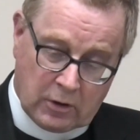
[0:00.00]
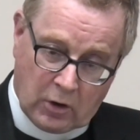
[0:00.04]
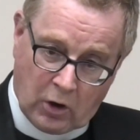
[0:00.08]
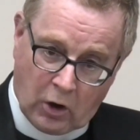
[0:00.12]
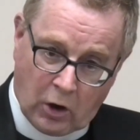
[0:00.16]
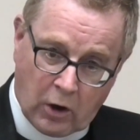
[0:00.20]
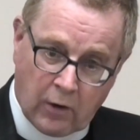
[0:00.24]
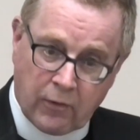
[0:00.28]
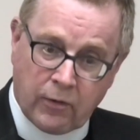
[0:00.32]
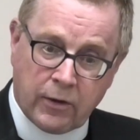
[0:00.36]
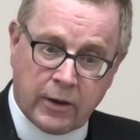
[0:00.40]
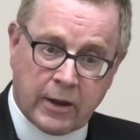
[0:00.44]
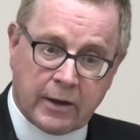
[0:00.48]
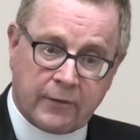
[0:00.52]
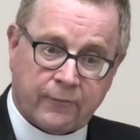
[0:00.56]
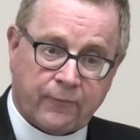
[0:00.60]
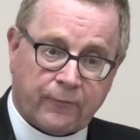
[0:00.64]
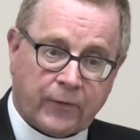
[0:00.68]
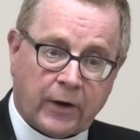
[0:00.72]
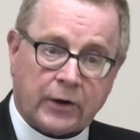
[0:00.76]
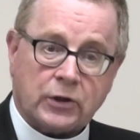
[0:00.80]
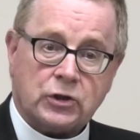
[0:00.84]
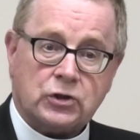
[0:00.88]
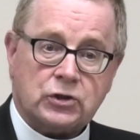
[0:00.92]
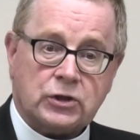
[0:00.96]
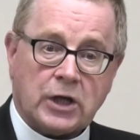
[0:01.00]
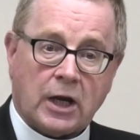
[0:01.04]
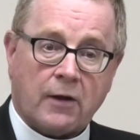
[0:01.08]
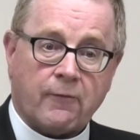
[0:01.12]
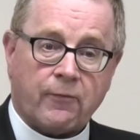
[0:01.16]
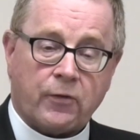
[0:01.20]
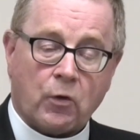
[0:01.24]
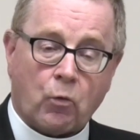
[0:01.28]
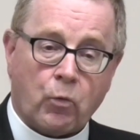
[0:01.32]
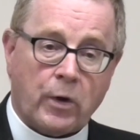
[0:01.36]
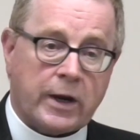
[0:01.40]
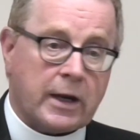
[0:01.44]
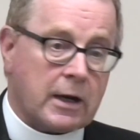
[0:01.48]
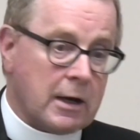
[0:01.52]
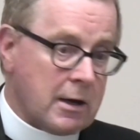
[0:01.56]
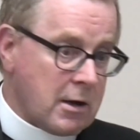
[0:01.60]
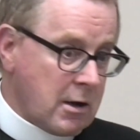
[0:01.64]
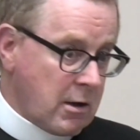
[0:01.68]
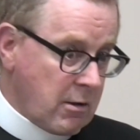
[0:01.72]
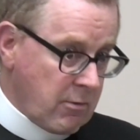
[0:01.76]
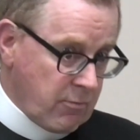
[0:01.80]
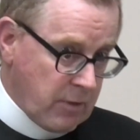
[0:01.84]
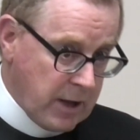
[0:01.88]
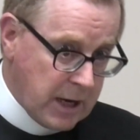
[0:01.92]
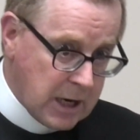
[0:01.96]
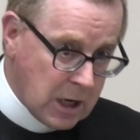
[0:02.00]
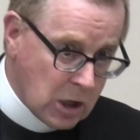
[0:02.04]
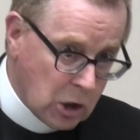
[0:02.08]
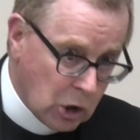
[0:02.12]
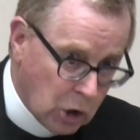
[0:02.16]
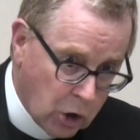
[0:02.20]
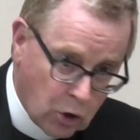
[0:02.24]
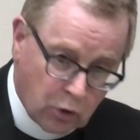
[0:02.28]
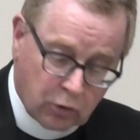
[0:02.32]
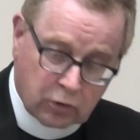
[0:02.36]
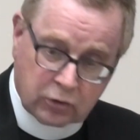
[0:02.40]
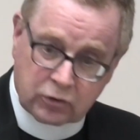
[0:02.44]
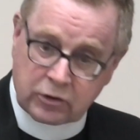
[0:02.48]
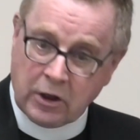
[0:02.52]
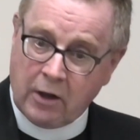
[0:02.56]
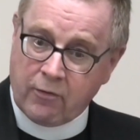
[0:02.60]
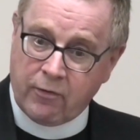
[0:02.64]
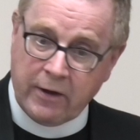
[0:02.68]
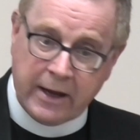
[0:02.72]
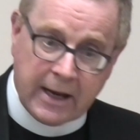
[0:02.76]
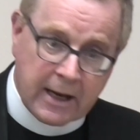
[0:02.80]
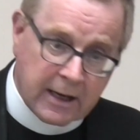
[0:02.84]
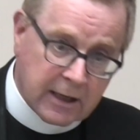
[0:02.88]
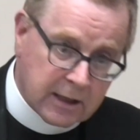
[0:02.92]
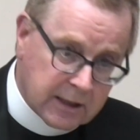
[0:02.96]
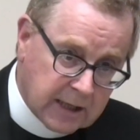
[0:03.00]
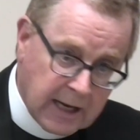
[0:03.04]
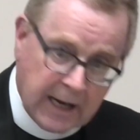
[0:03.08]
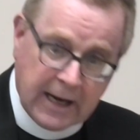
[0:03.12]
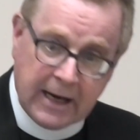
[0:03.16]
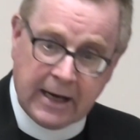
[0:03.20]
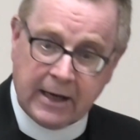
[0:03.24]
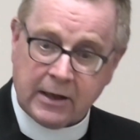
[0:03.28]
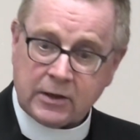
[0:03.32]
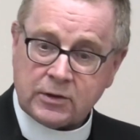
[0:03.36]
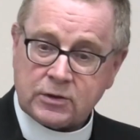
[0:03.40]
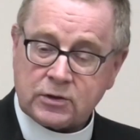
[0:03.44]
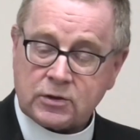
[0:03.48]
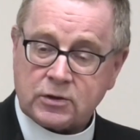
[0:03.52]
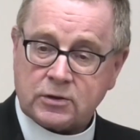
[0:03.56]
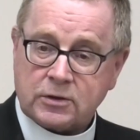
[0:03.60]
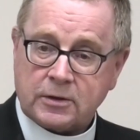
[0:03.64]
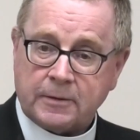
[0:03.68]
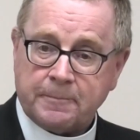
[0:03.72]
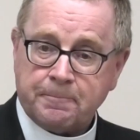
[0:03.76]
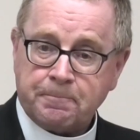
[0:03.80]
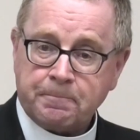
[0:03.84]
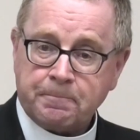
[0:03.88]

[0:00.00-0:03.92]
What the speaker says: on the first day of the week, they looked, they gazed.